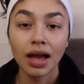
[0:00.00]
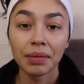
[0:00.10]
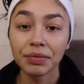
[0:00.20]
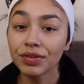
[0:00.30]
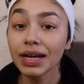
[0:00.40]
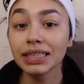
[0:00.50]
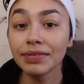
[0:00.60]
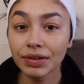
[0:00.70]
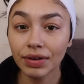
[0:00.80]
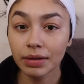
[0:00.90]
Um, if you guys have
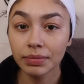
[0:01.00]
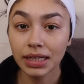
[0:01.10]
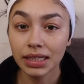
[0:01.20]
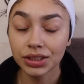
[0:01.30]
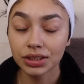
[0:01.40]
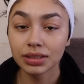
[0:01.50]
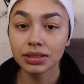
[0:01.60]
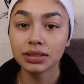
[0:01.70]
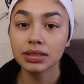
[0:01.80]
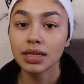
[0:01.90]
any
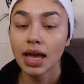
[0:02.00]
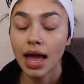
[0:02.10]
recommendations,